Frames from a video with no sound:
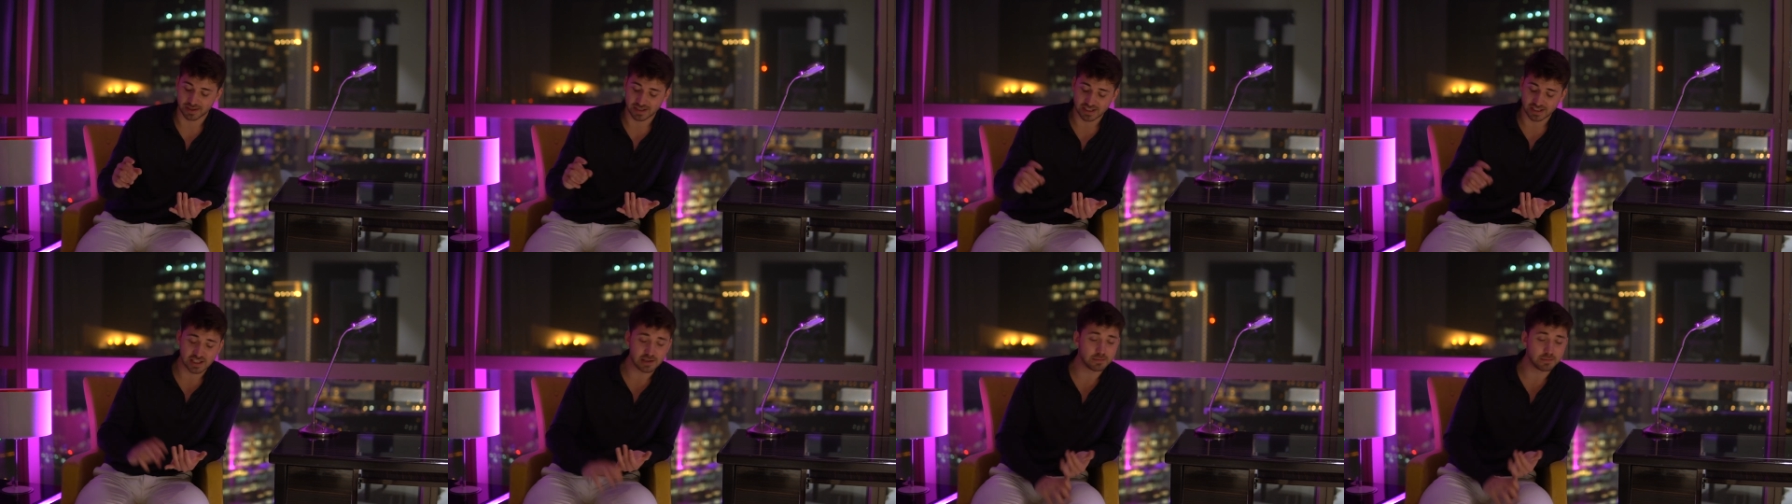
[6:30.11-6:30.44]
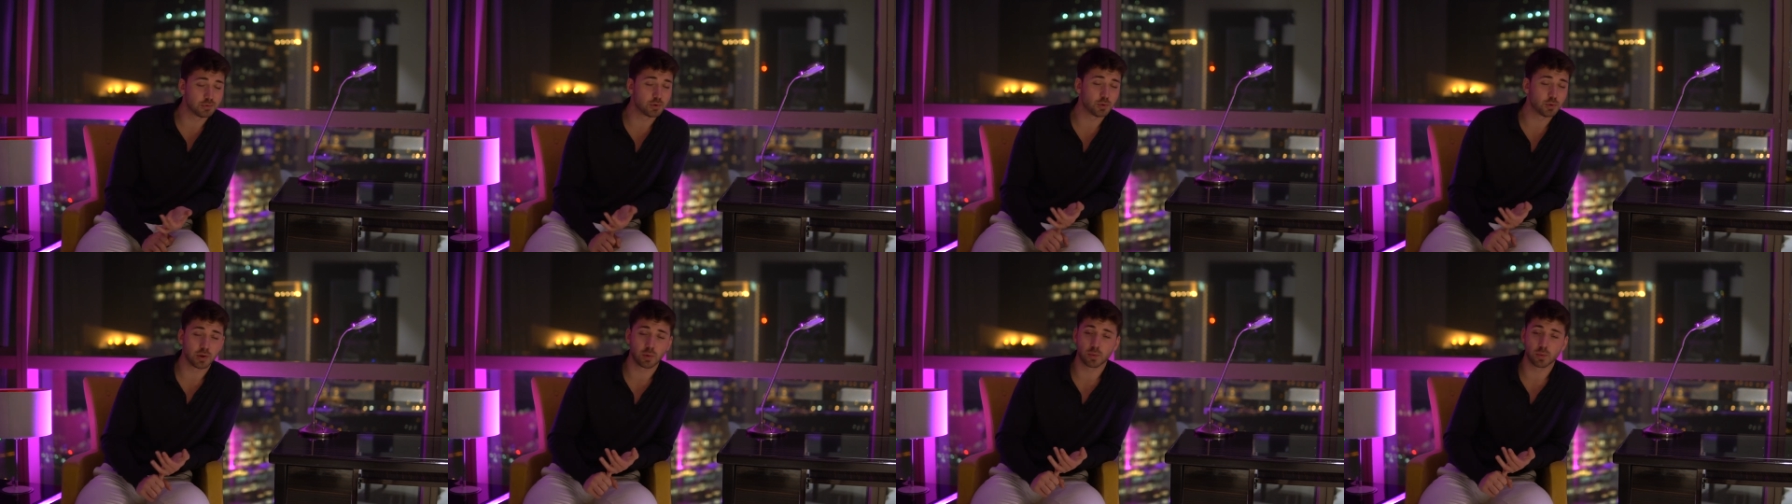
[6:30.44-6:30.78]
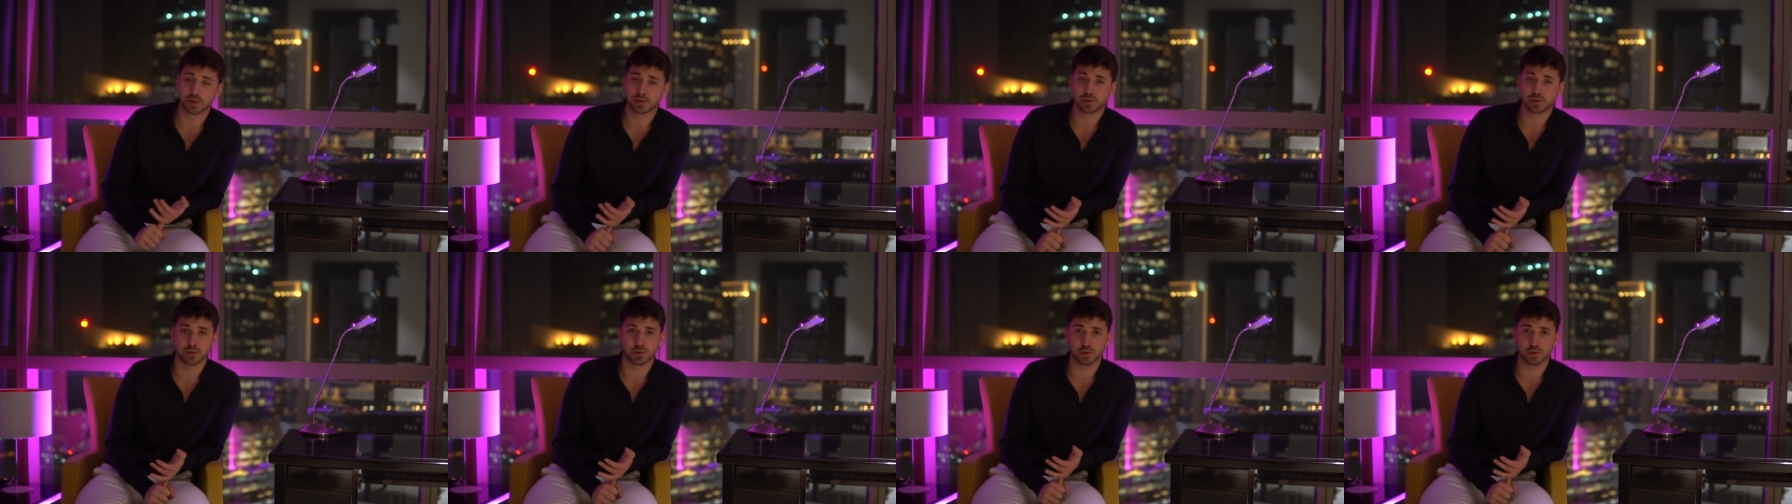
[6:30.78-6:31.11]
keep doing
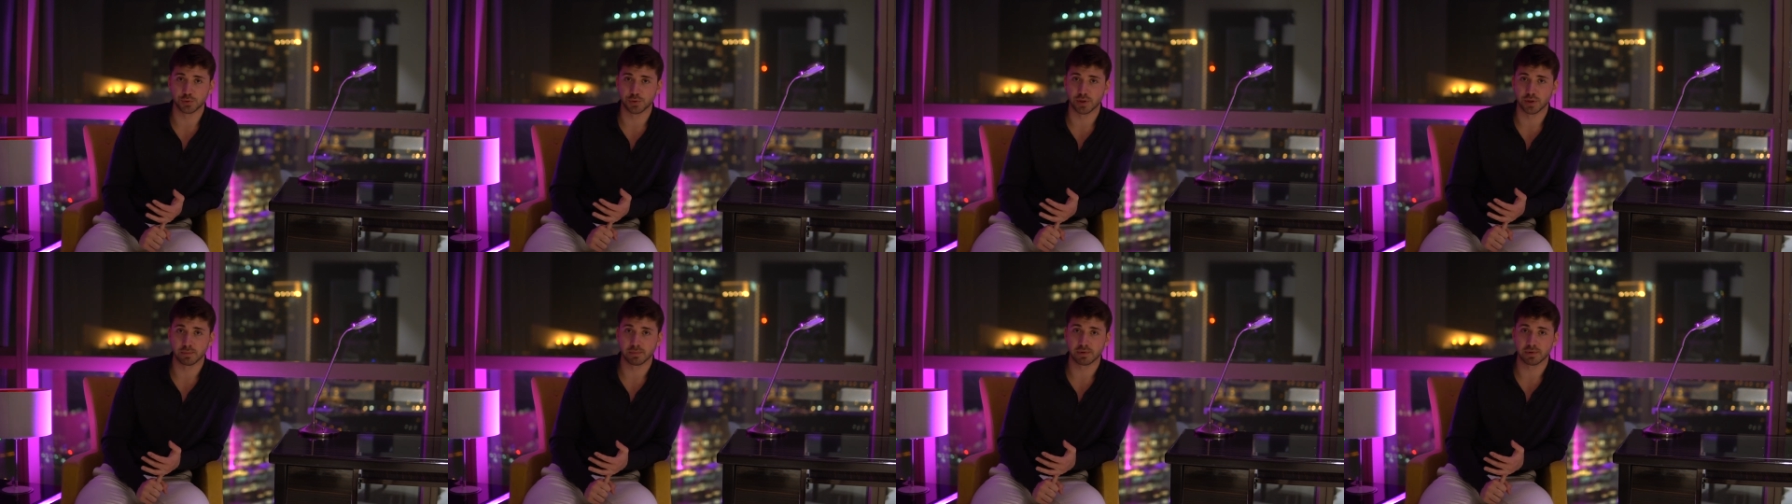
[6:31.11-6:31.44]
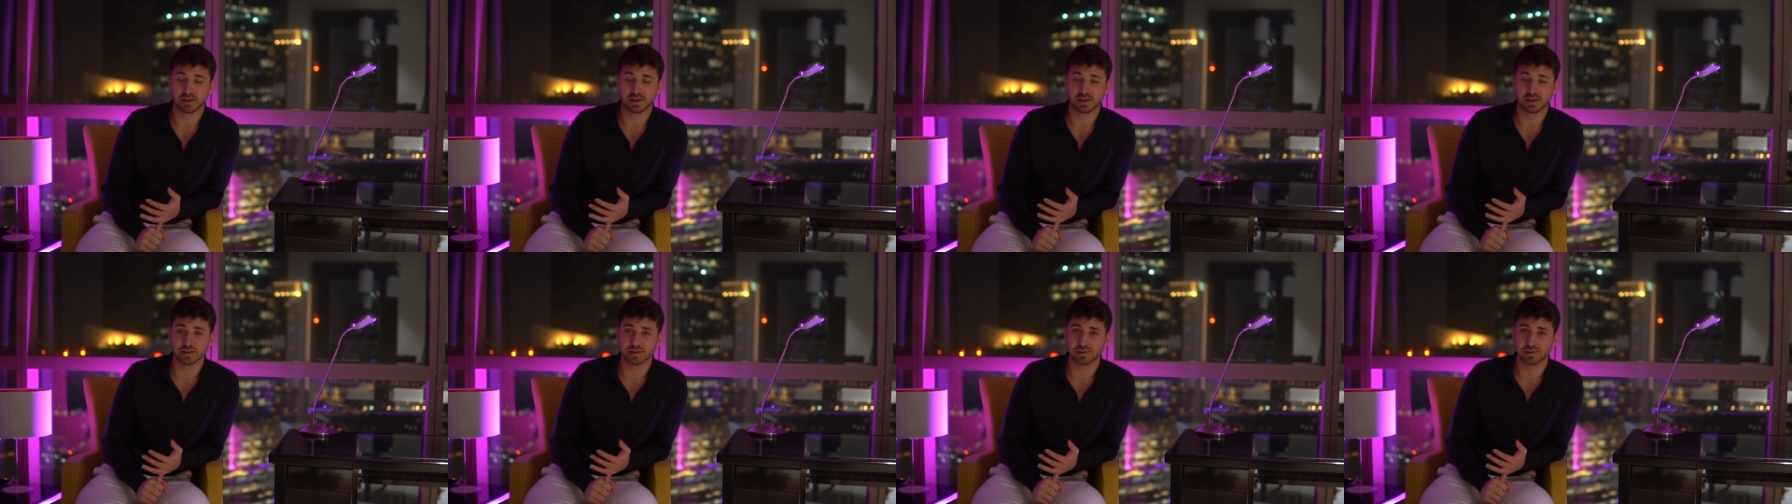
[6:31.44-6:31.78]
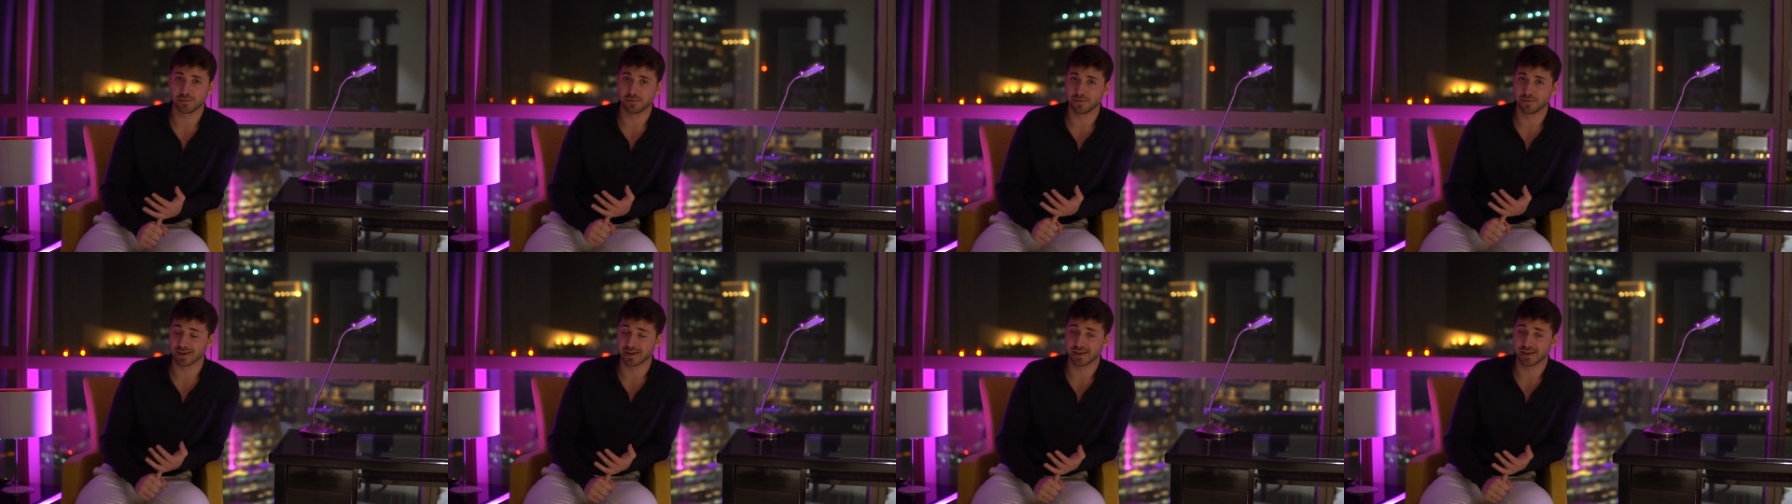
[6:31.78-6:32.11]
what you're doing because
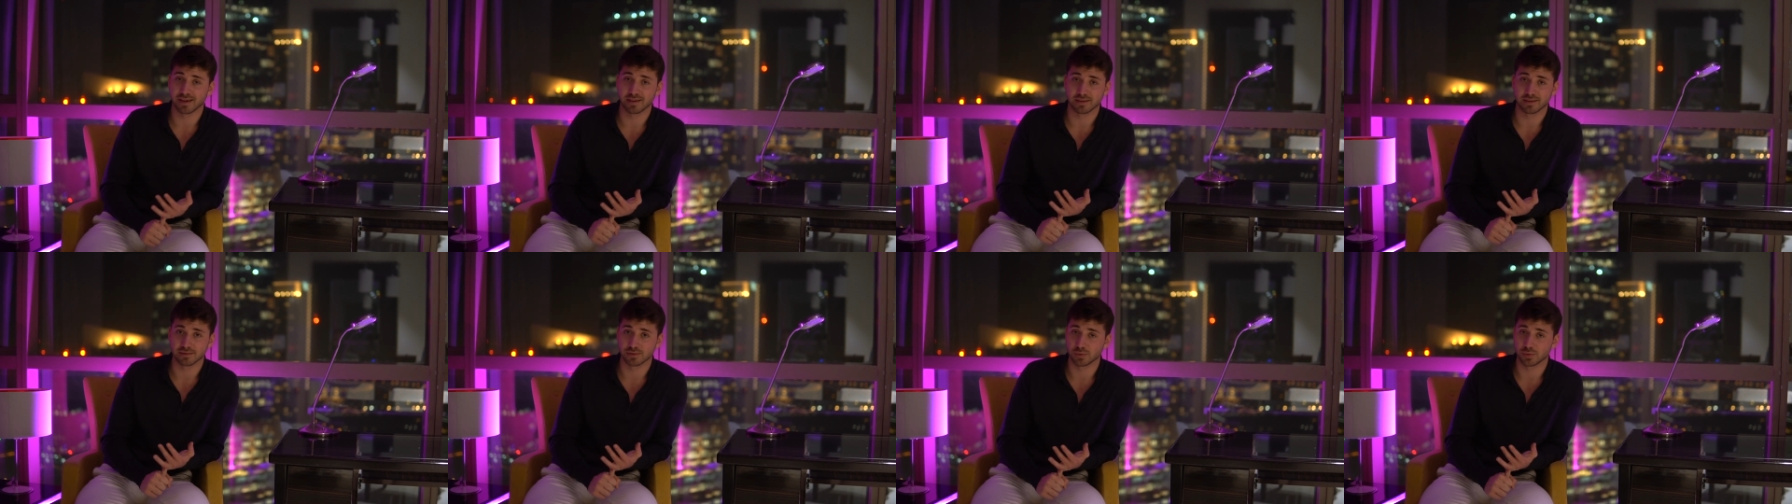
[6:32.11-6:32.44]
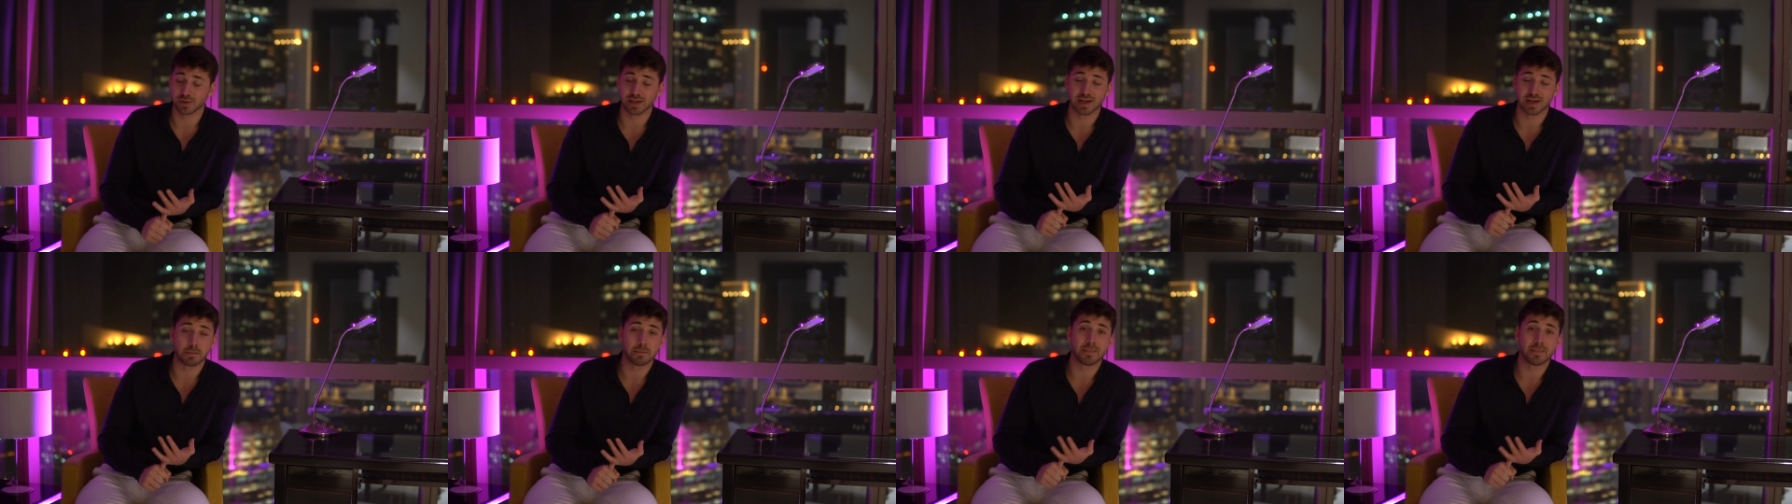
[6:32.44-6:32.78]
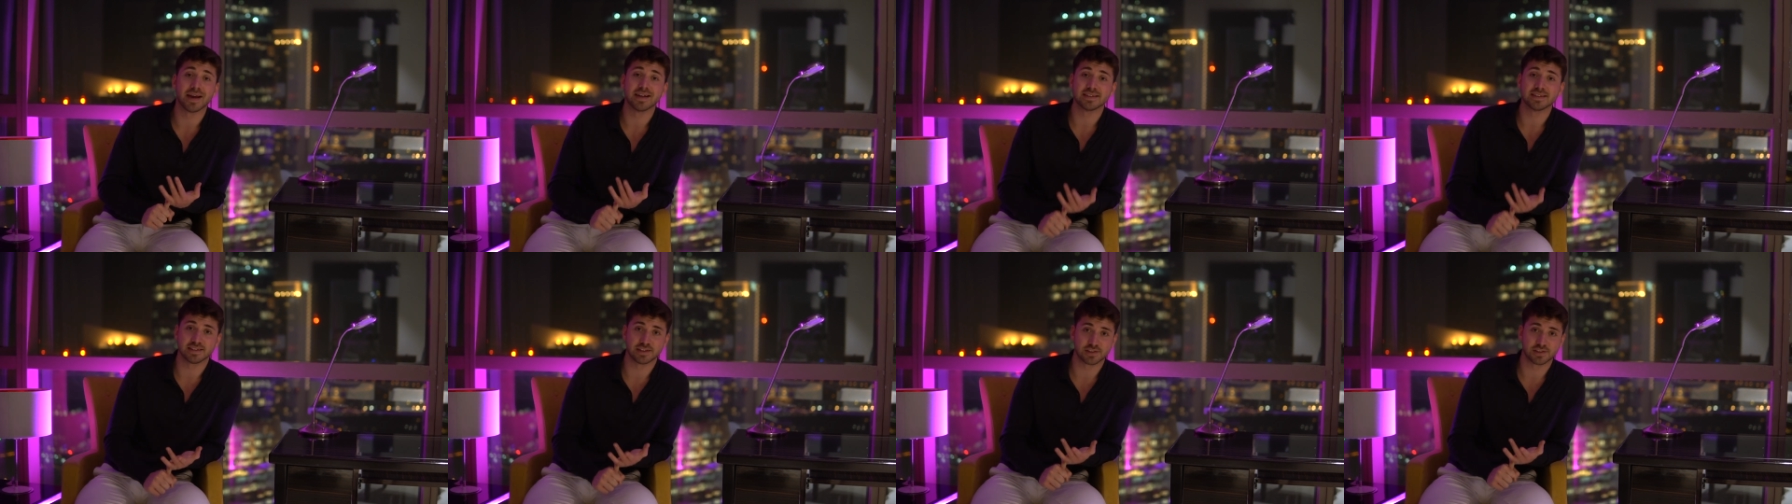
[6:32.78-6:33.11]
you're fucking doing an
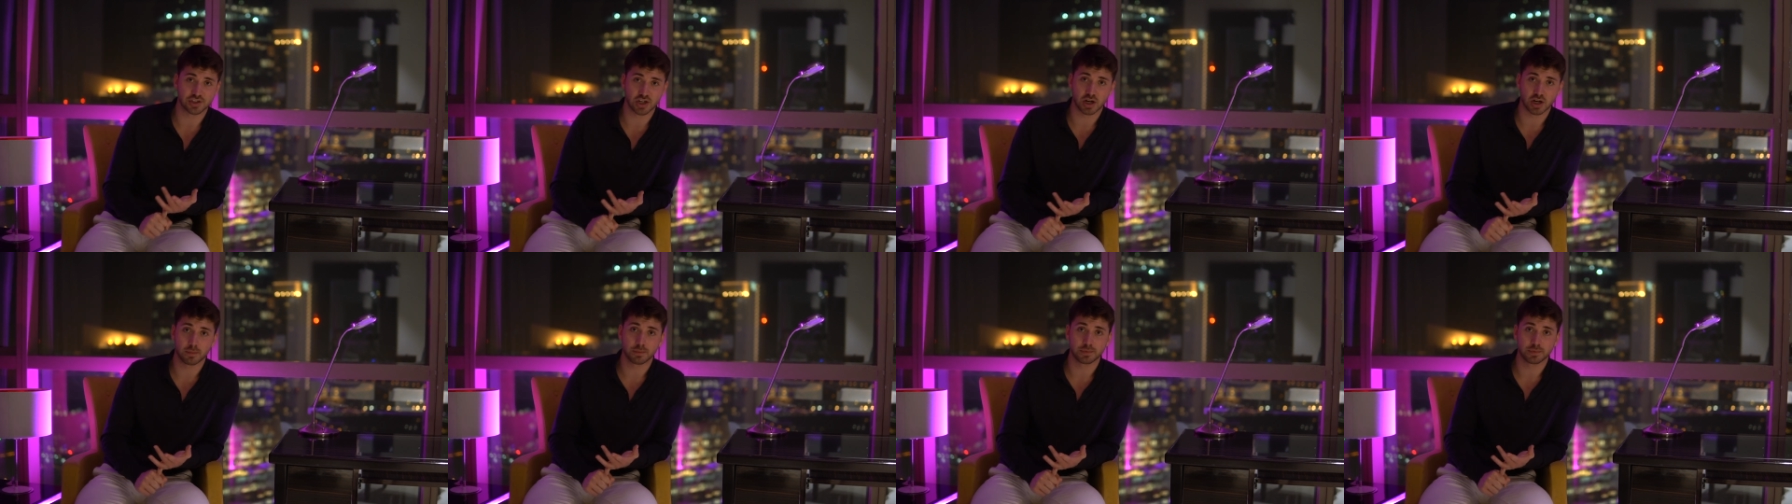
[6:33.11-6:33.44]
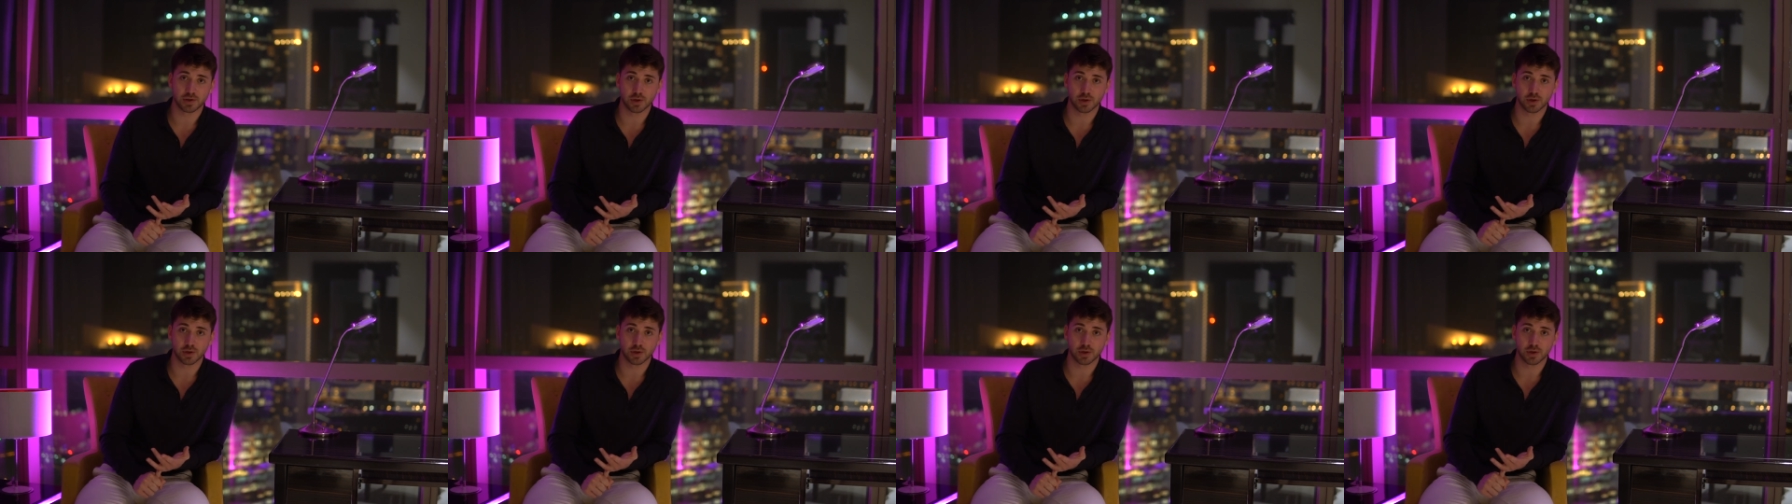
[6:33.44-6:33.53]
amazing job